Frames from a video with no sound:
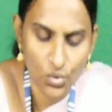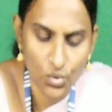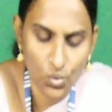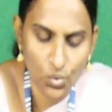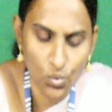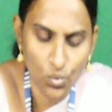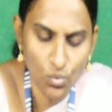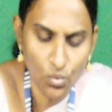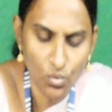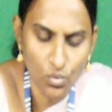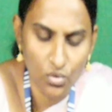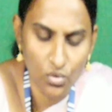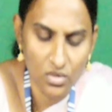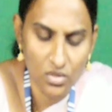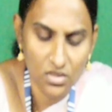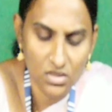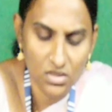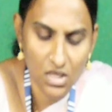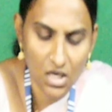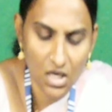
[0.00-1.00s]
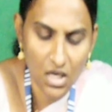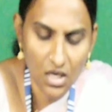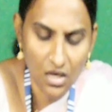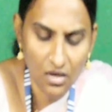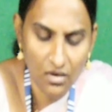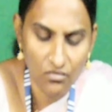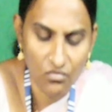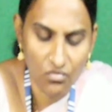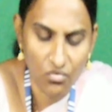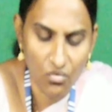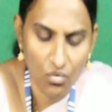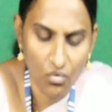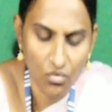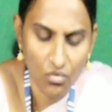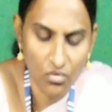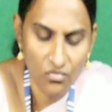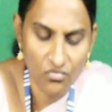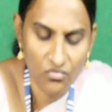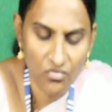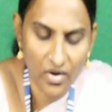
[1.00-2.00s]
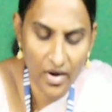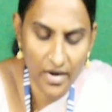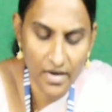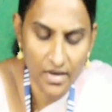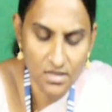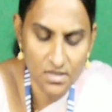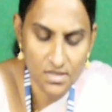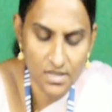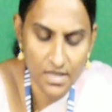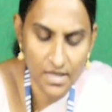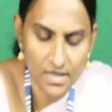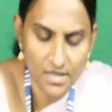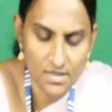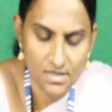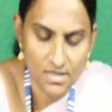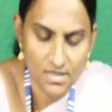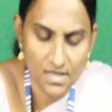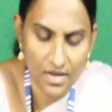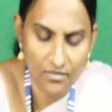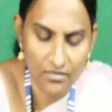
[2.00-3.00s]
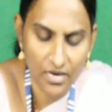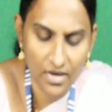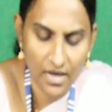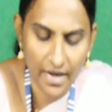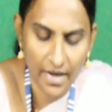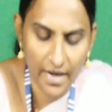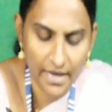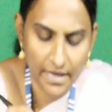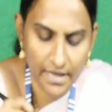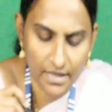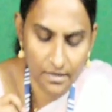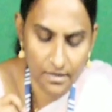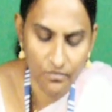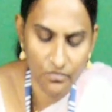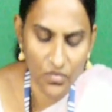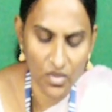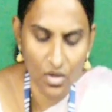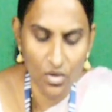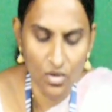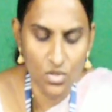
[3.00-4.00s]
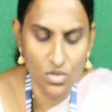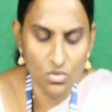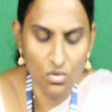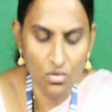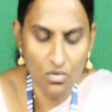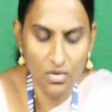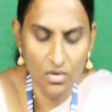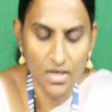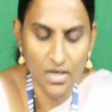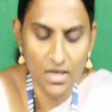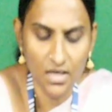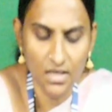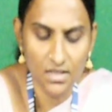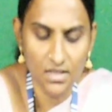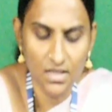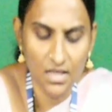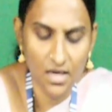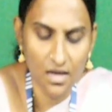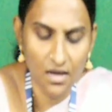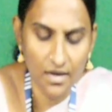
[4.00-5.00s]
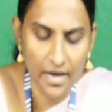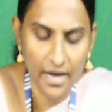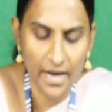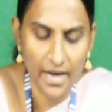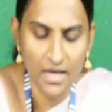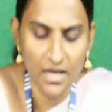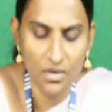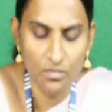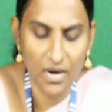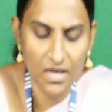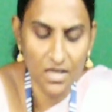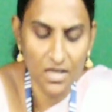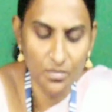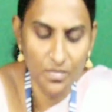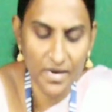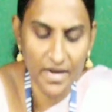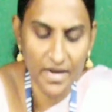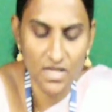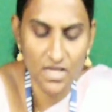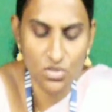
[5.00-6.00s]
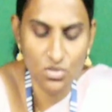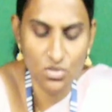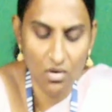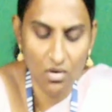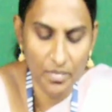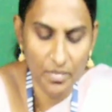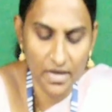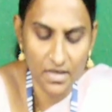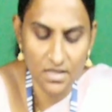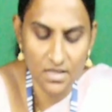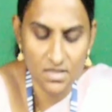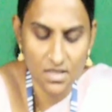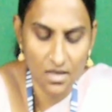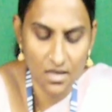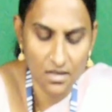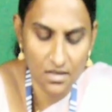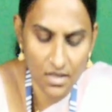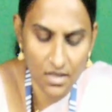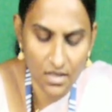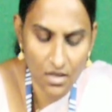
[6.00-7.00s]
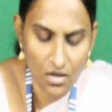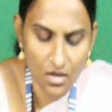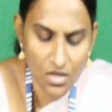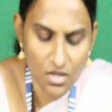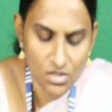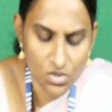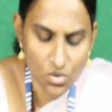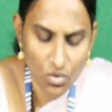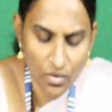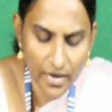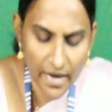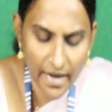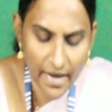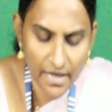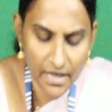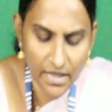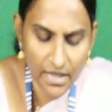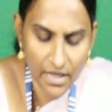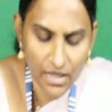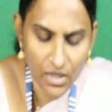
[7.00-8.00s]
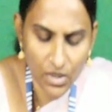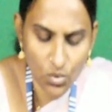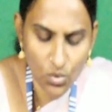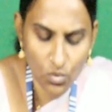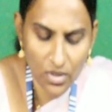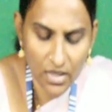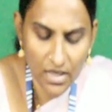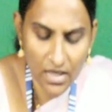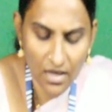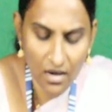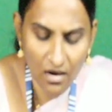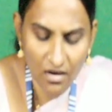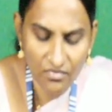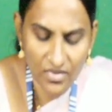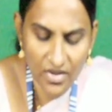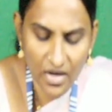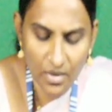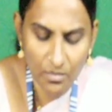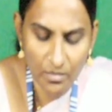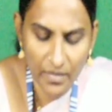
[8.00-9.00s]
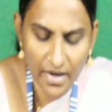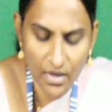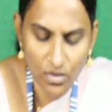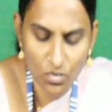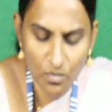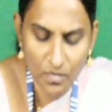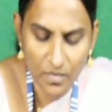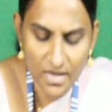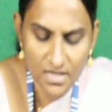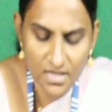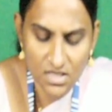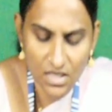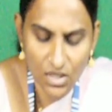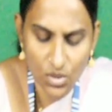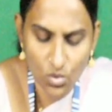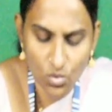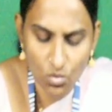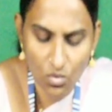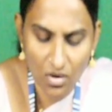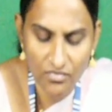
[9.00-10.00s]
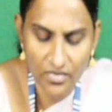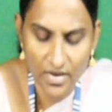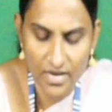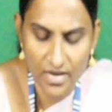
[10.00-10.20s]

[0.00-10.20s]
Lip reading: 2, 3, 4, 5, 6, 7, 8. So here there are 8 multiplication operators are there. So 8 into T of n by 2 plus C2 of